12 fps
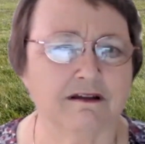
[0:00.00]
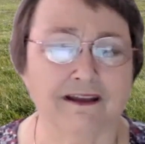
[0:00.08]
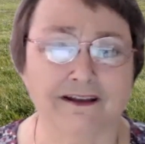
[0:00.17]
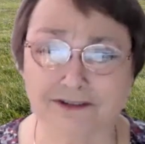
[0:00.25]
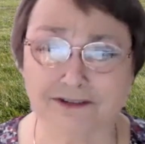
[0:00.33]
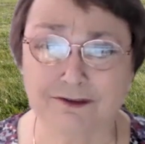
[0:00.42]

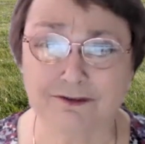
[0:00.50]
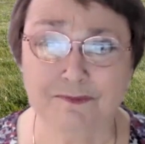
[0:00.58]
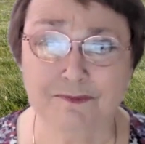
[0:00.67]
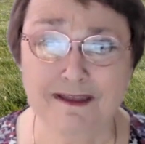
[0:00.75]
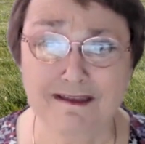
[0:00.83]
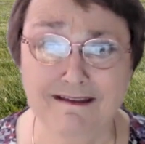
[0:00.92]
Excuse
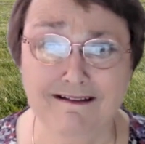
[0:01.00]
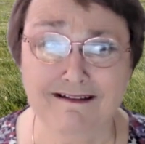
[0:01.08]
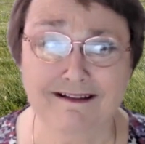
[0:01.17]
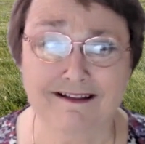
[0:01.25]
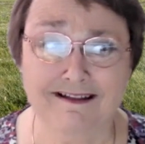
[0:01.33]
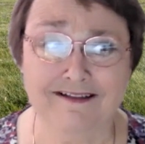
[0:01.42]
me?
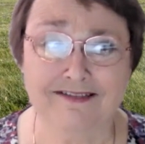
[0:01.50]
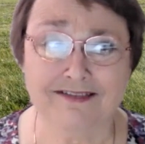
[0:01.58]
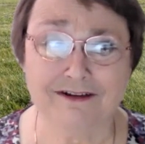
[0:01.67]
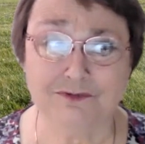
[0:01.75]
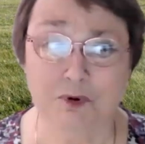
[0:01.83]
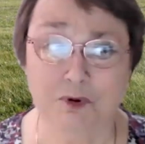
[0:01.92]

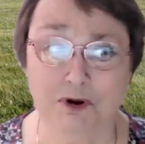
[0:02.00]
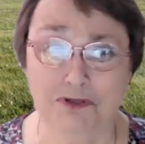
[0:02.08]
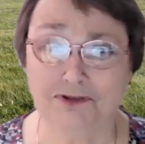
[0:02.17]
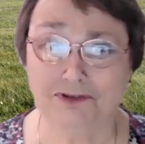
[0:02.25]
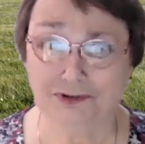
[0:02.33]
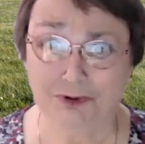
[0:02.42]
There's more to
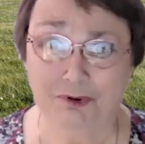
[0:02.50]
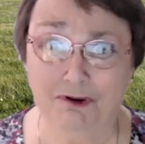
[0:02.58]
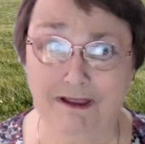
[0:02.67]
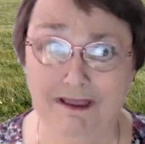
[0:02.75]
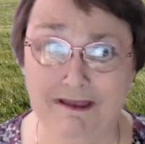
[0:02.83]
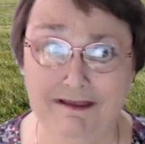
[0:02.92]
the
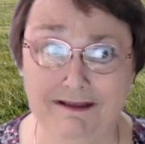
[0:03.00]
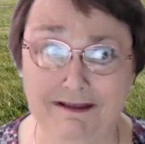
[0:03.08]
story.